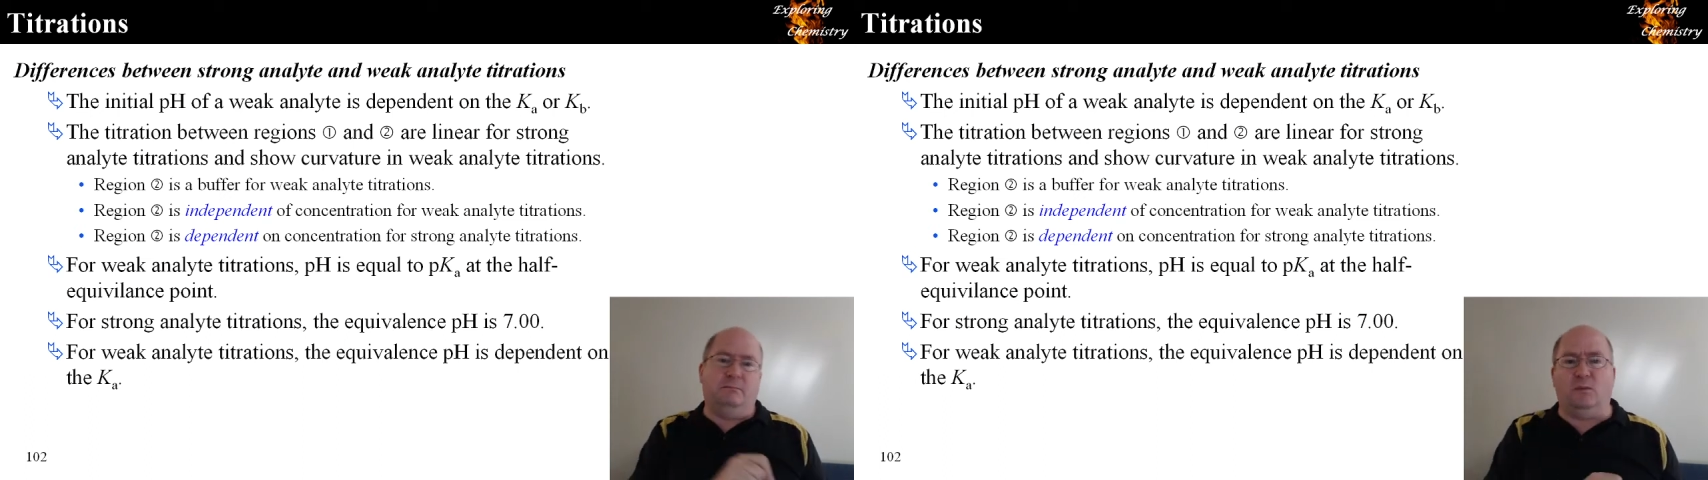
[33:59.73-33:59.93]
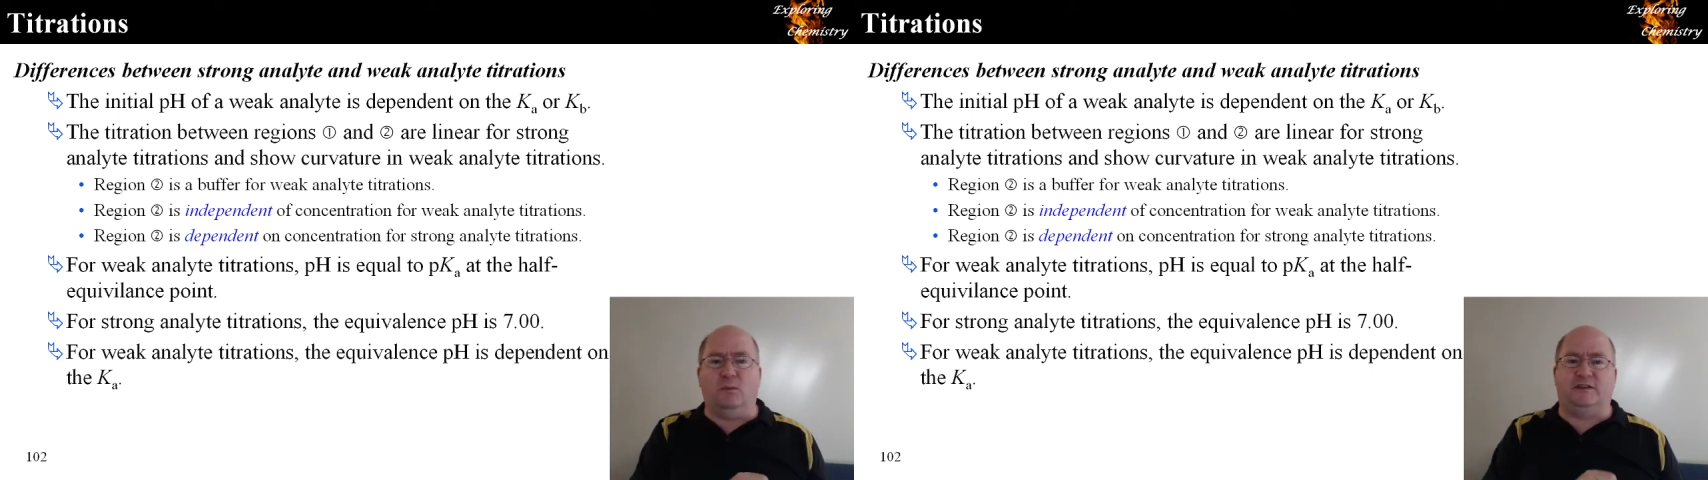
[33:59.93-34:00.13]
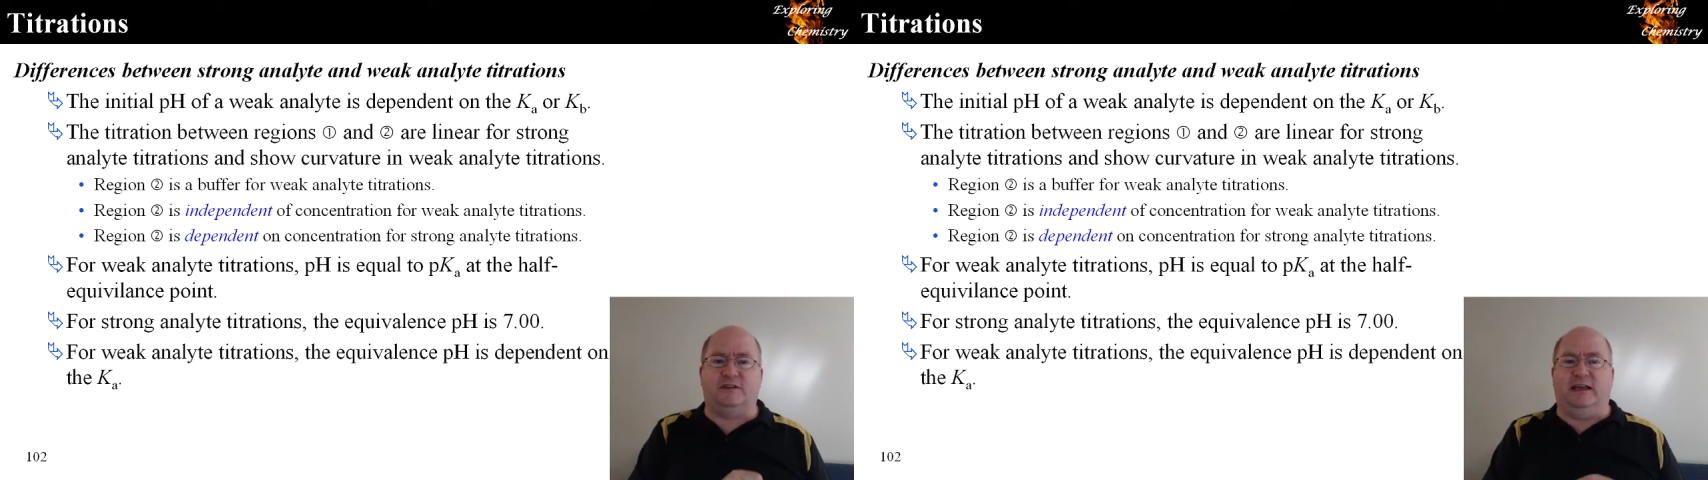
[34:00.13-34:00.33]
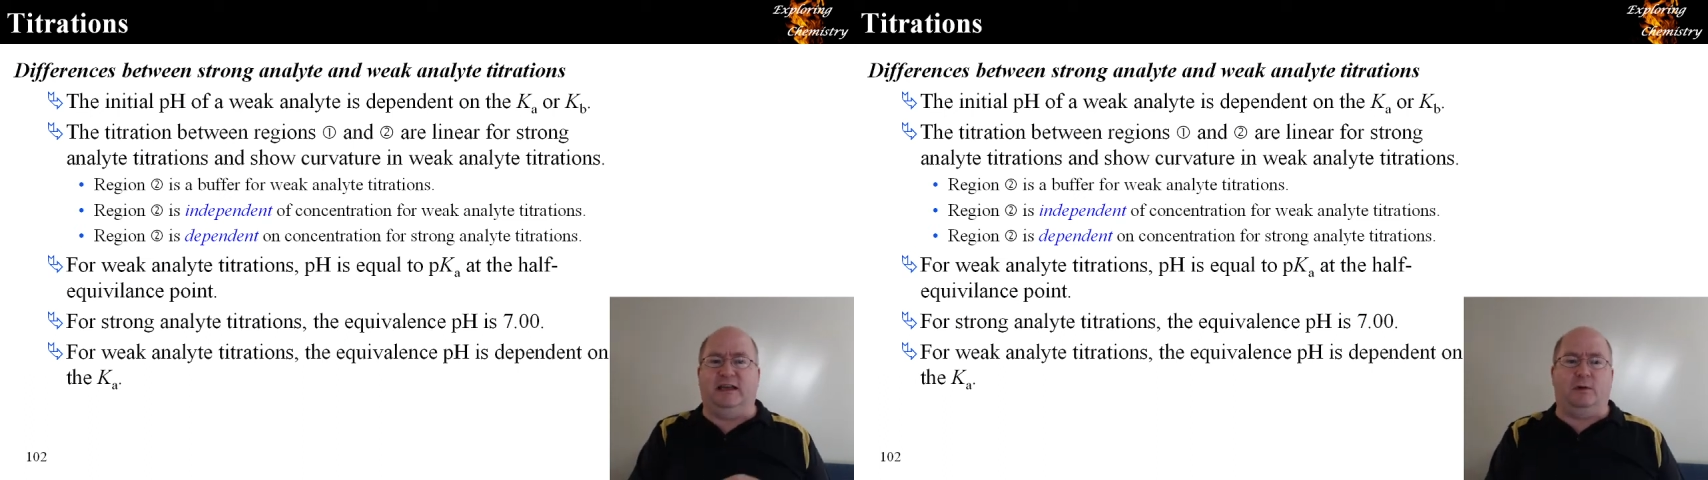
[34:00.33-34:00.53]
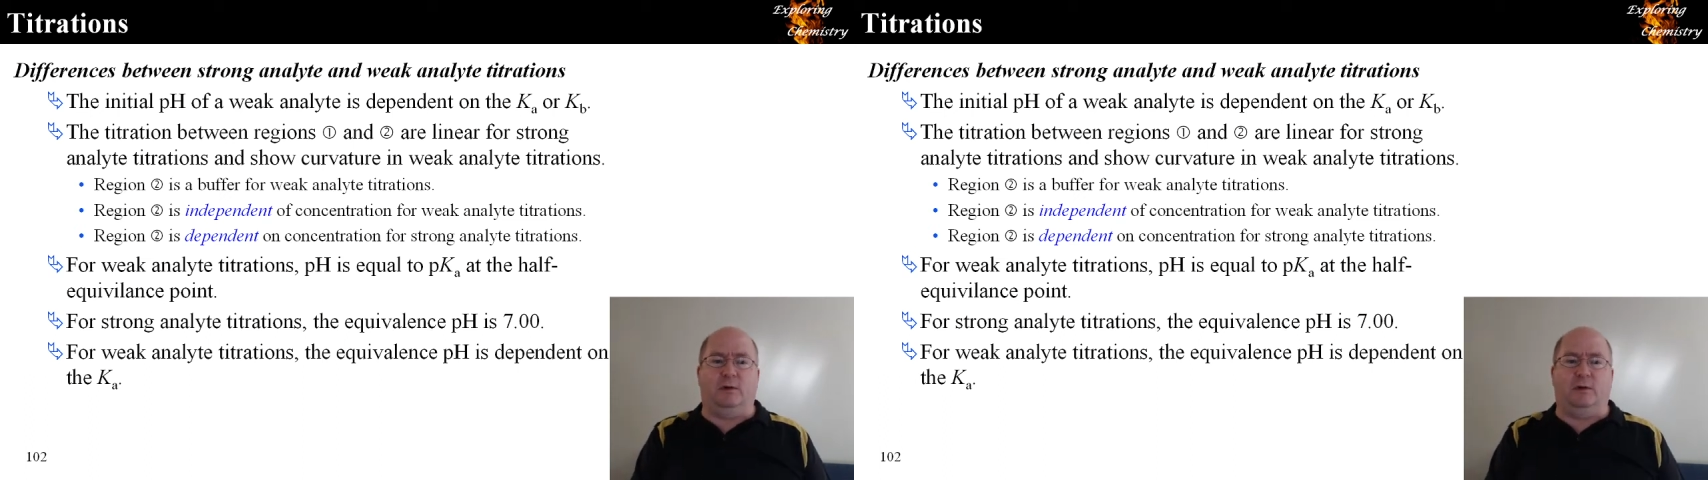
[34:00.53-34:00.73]
we'll see it
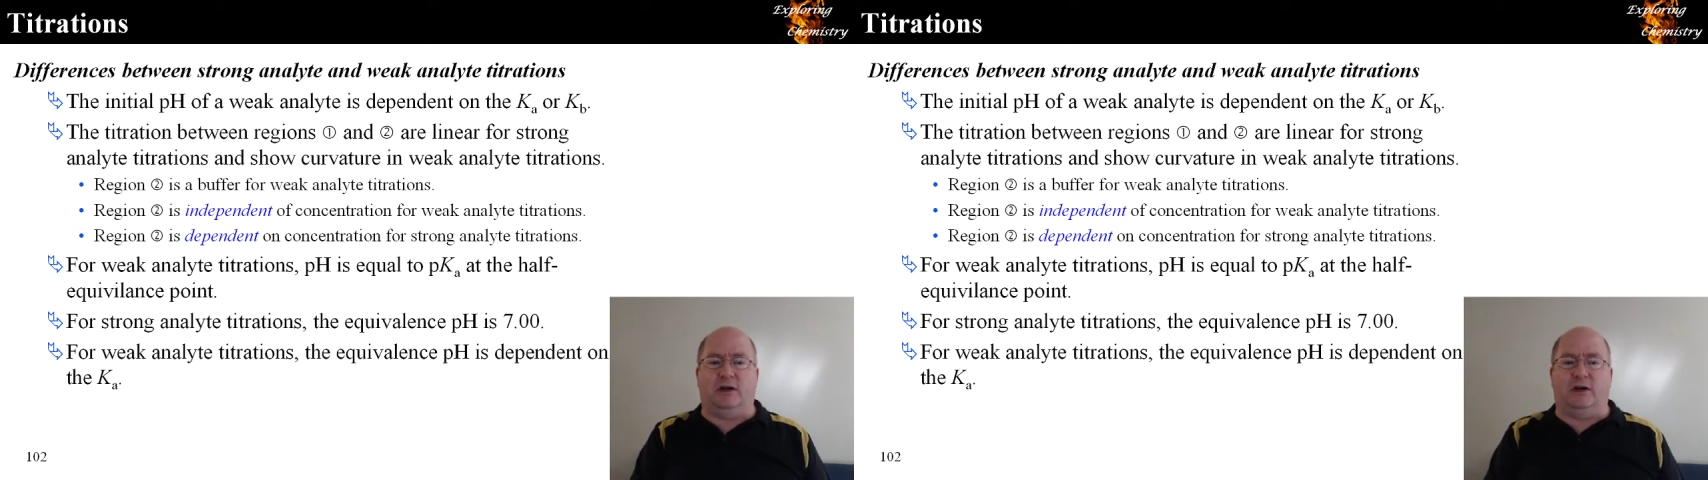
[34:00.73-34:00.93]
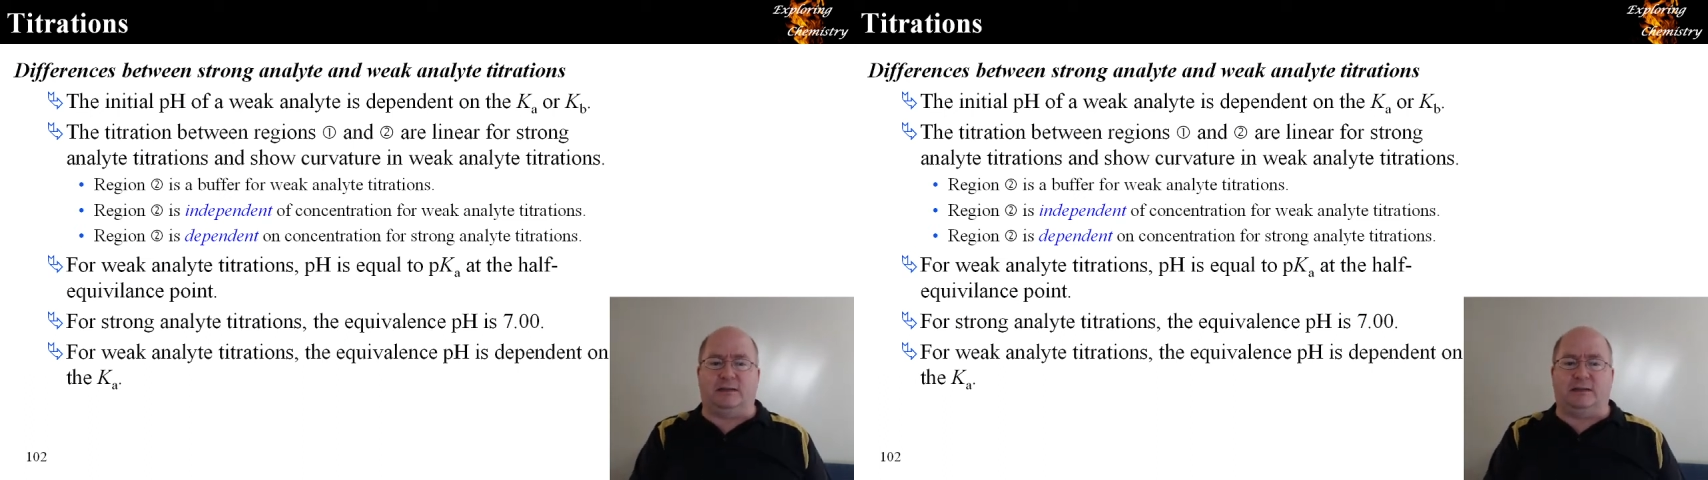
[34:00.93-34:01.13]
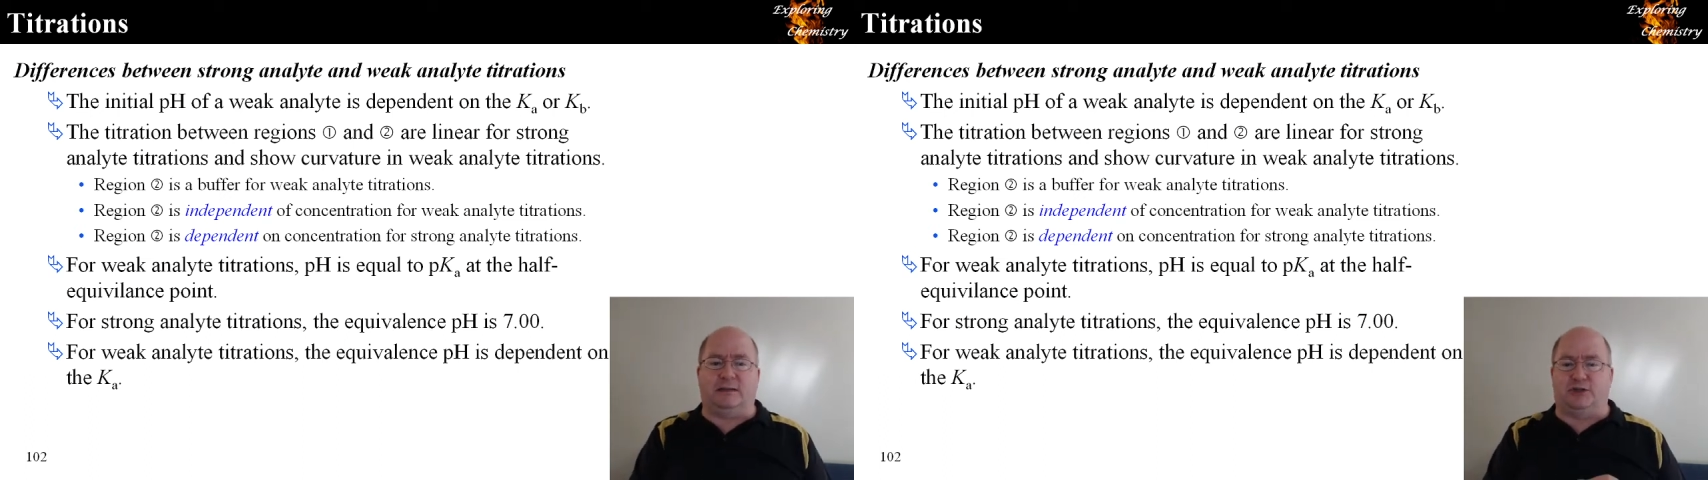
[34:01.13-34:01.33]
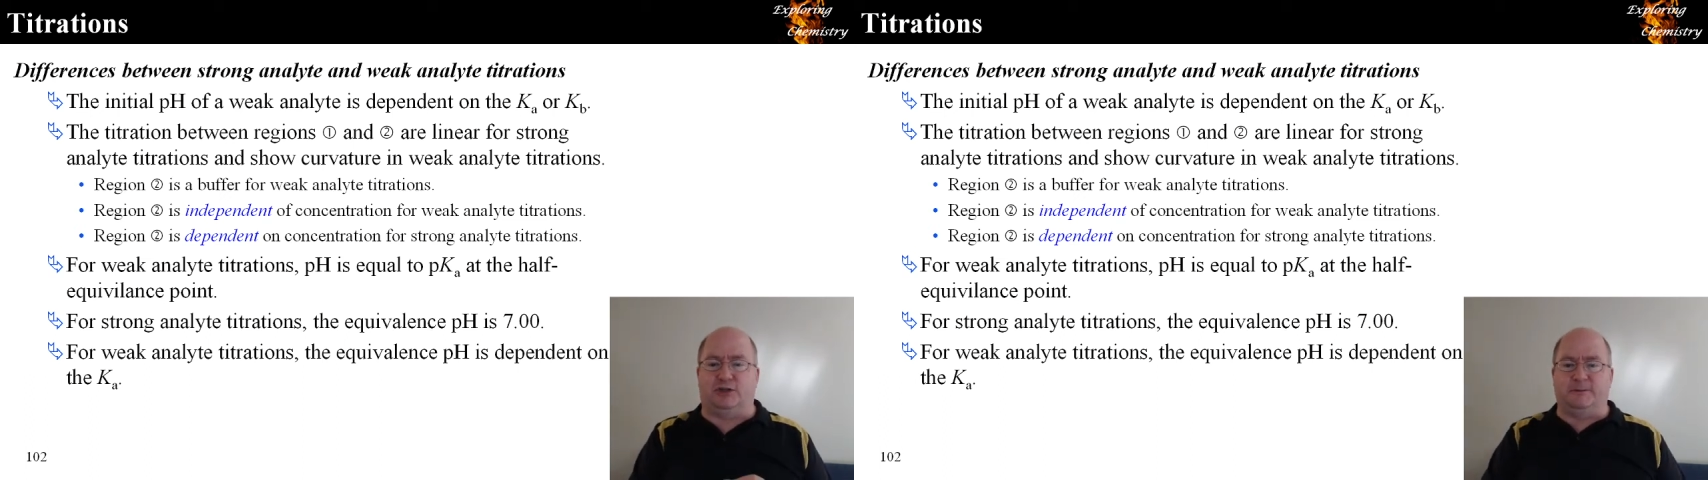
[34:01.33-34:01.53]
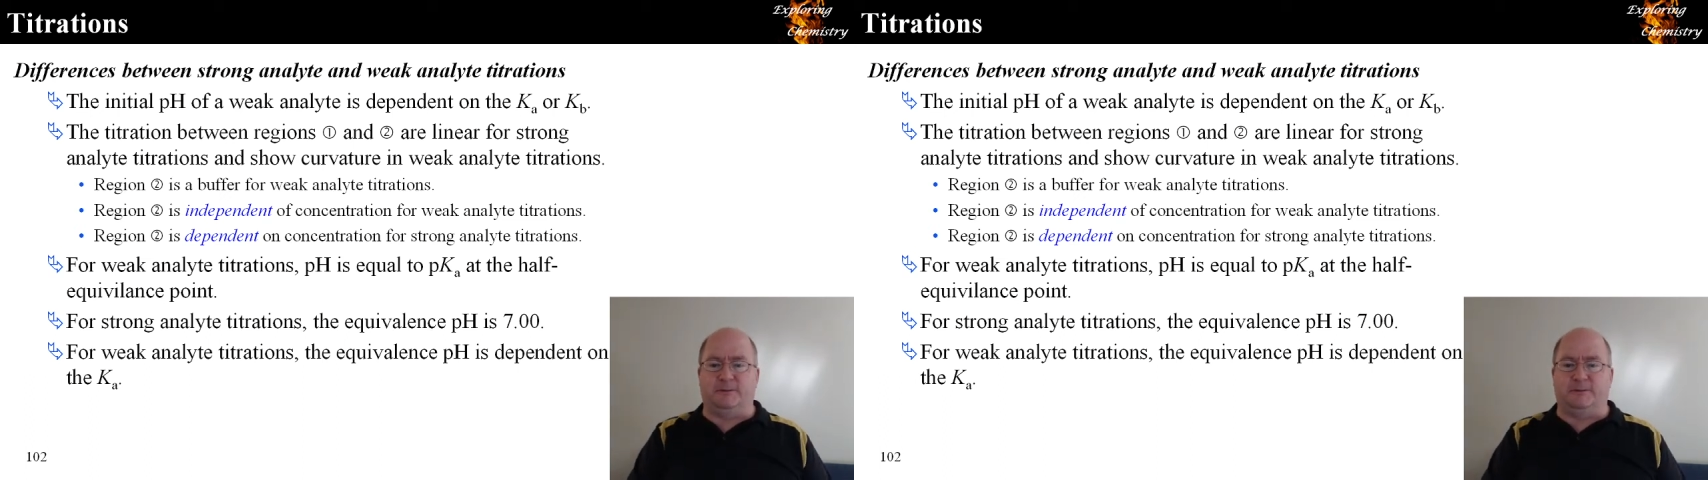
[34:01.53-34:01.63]
when we look at the pictures.